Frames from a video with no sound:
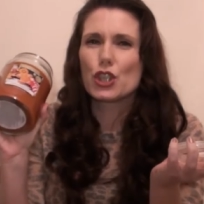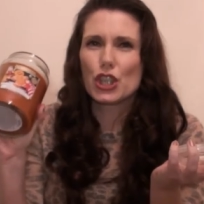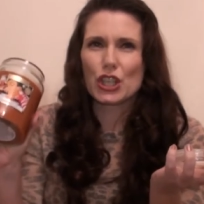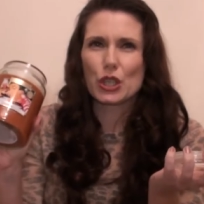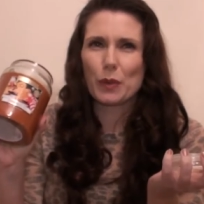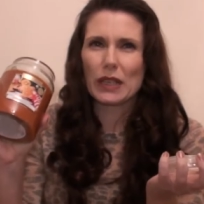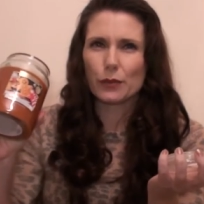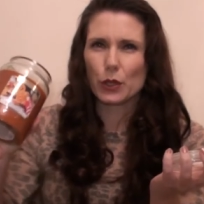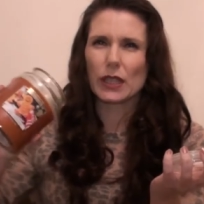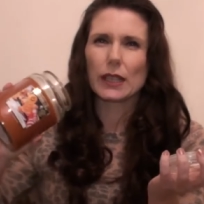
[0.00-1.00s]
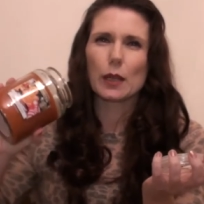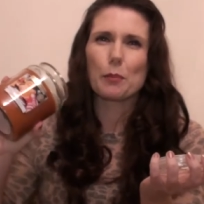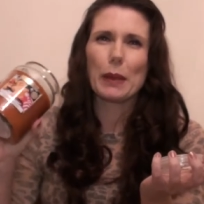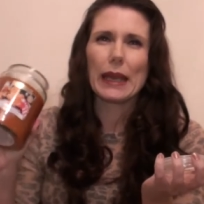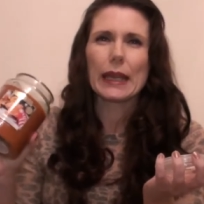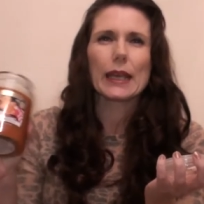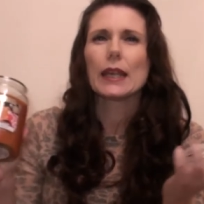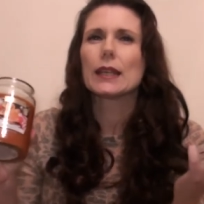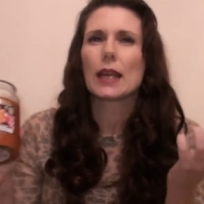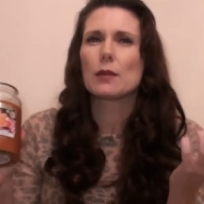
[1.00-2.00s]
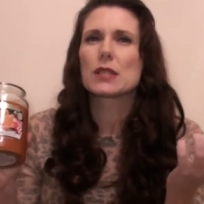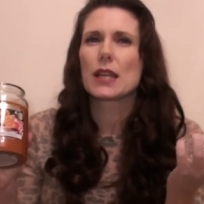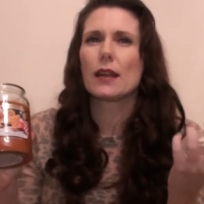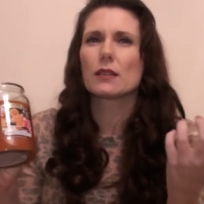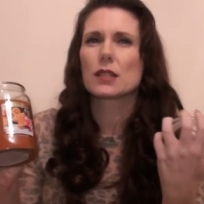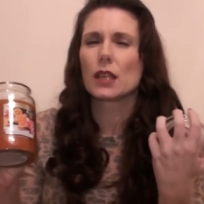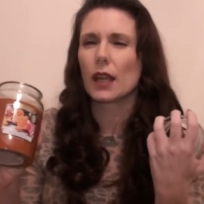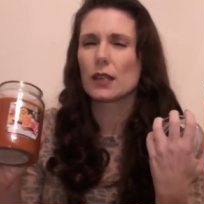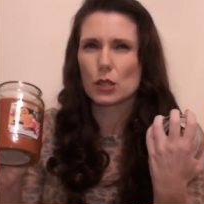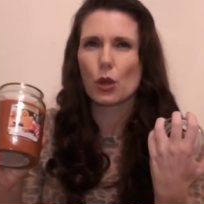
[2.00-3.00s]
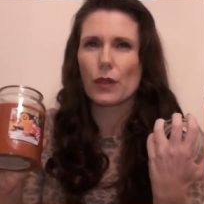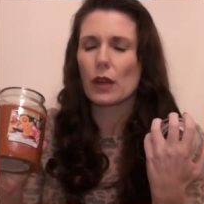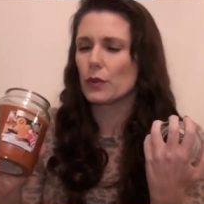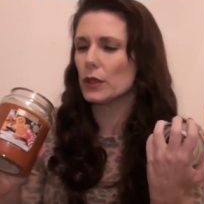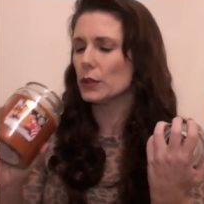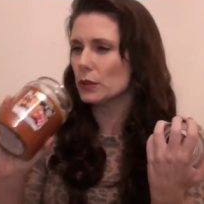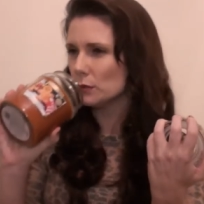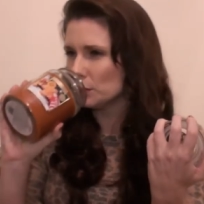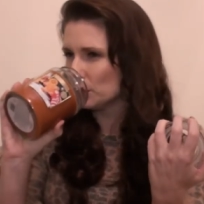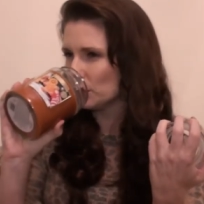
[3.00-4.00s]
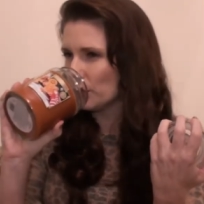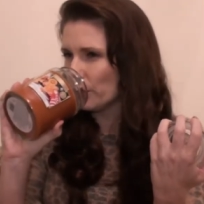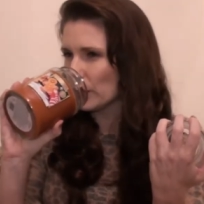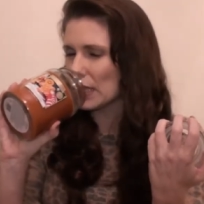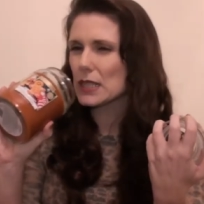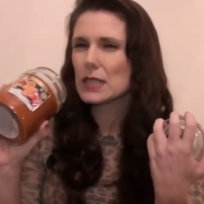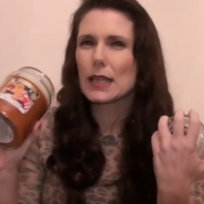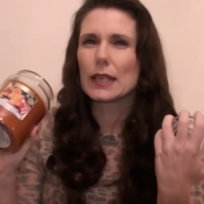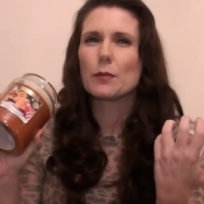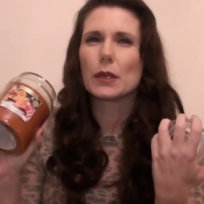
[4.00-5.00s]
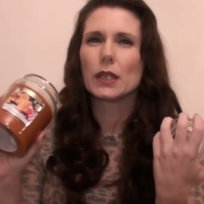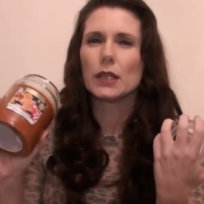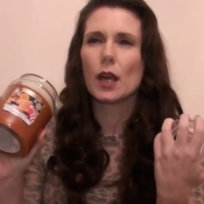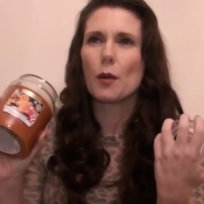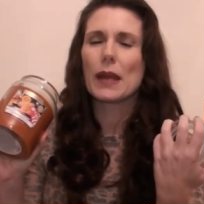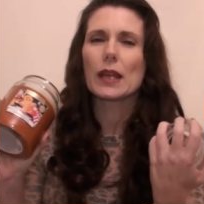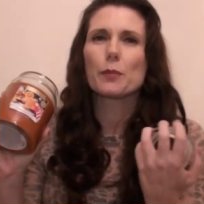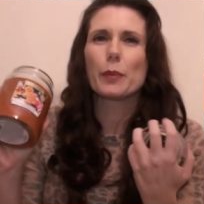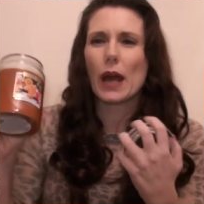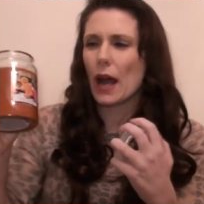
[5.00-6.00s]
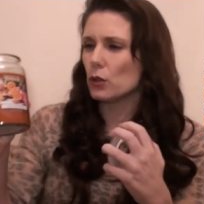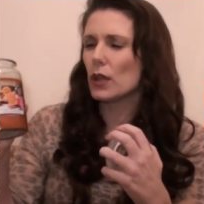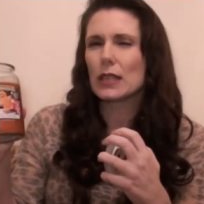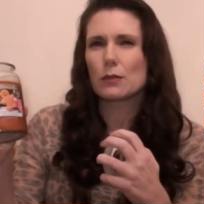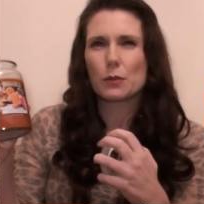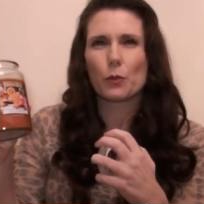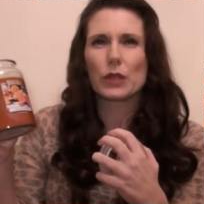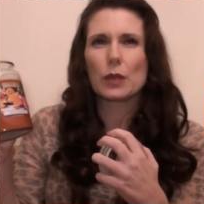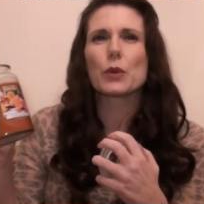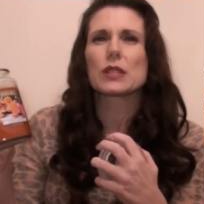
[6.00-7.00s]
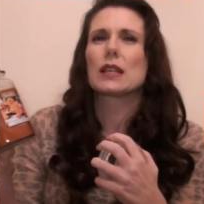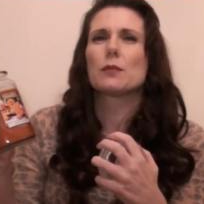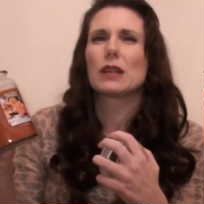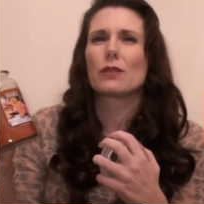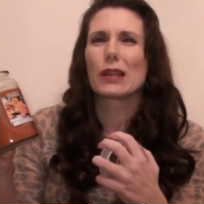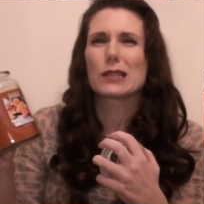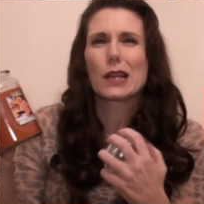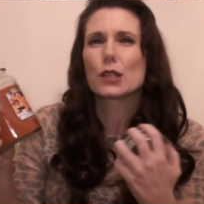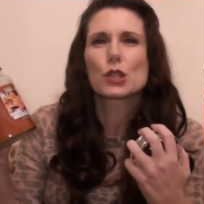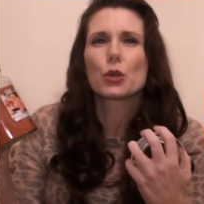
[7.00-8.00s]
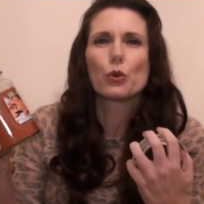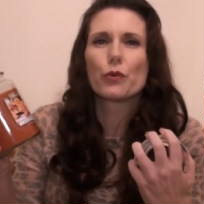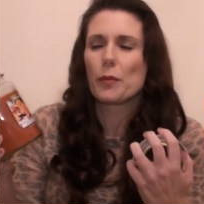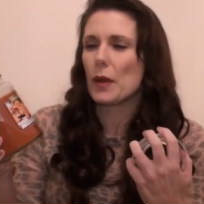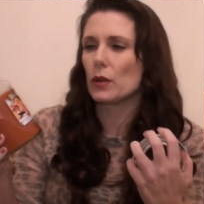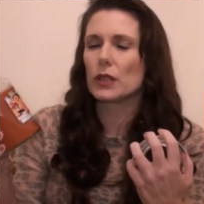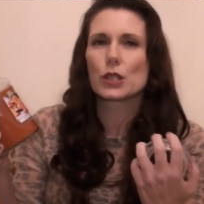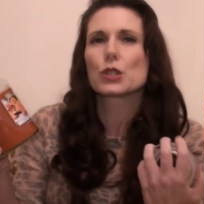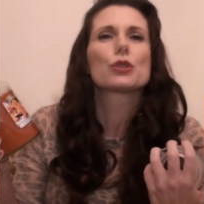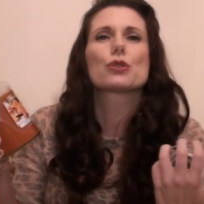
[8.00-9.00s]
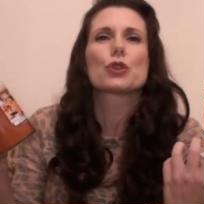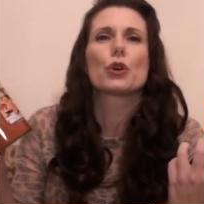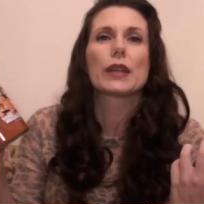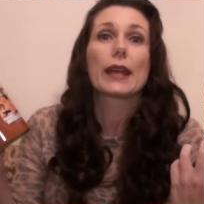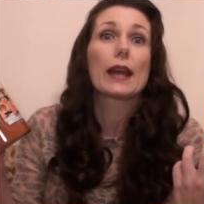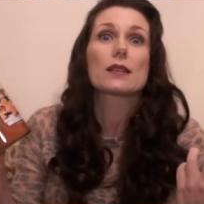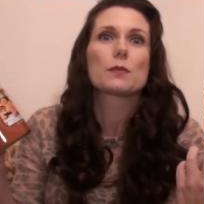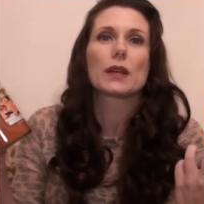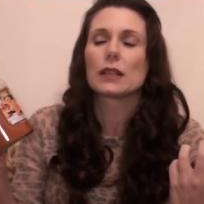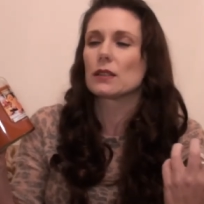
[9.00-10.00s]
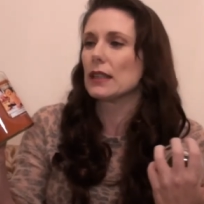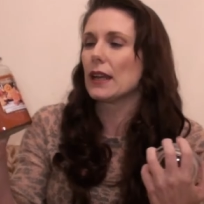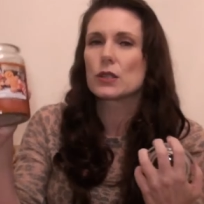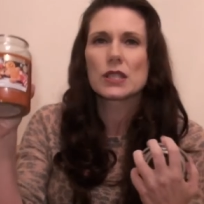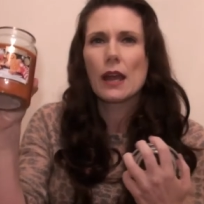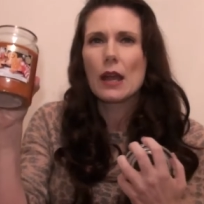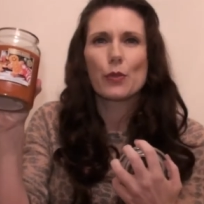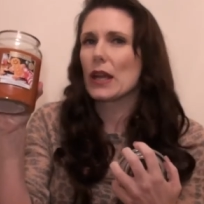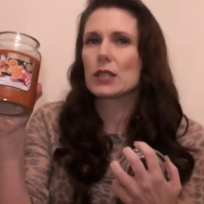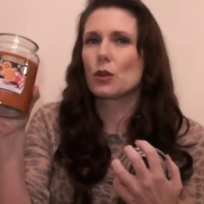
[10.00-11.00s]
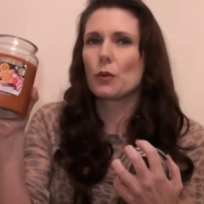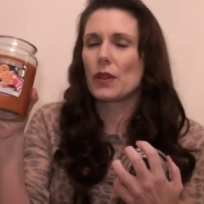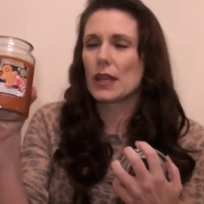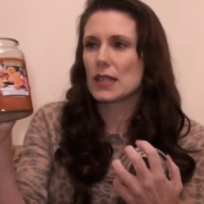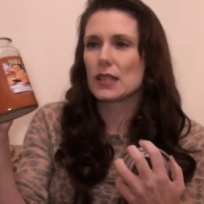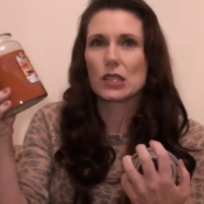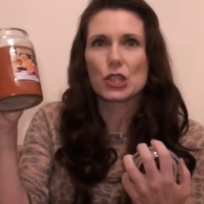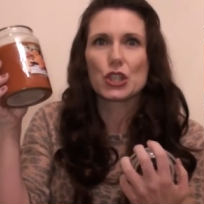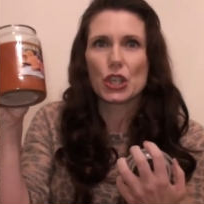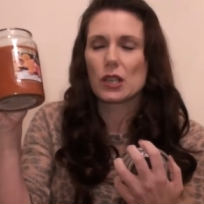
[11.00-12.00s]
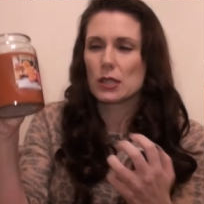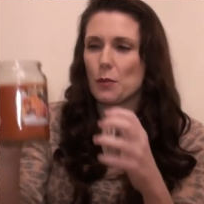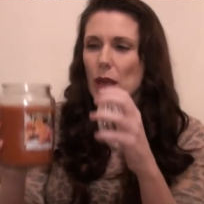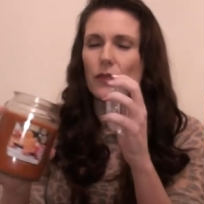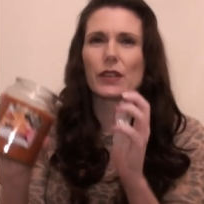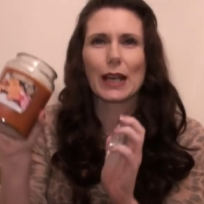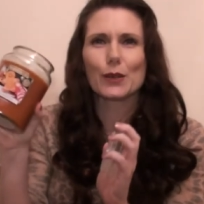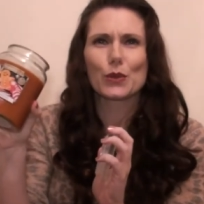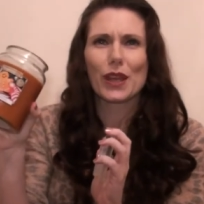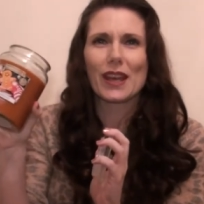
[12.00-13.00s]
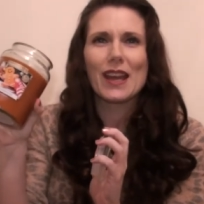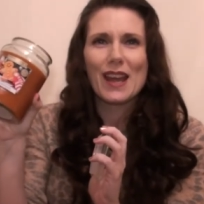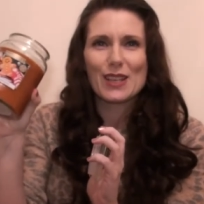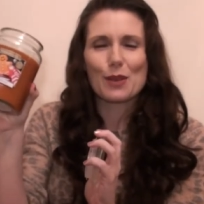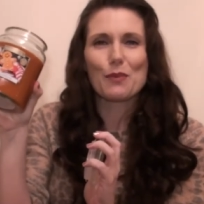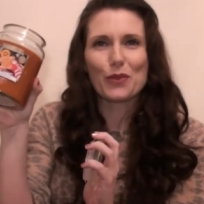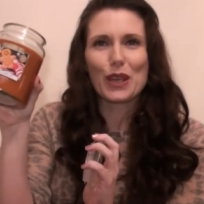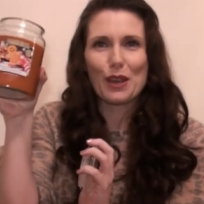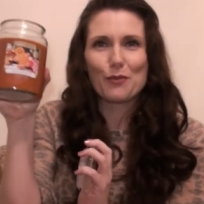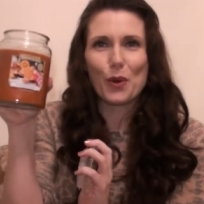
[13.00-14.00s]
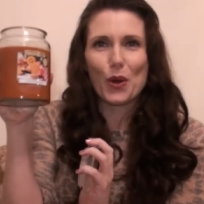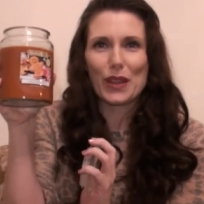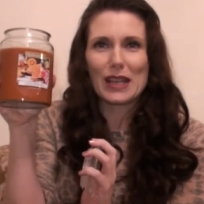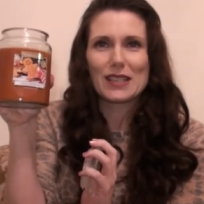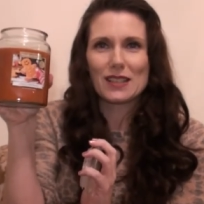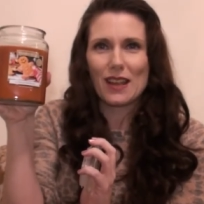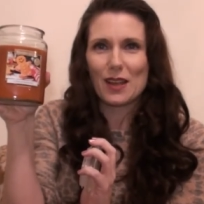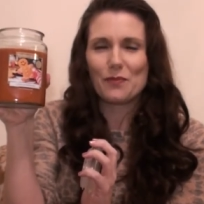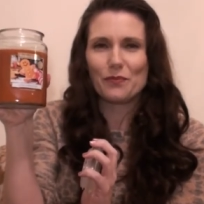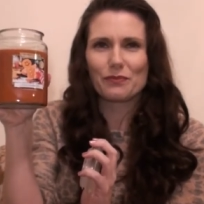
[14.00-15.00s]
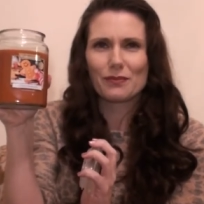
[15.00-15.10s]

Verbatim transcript: gingerbread if you like like bakery type scents like it's got that real like cinnamon and nutmeg but a lot of times when they put cinnamon and things it's too overpowering it's too strong you can't smell anything else that's not what this is it's just perfect I know that some of you have bought this um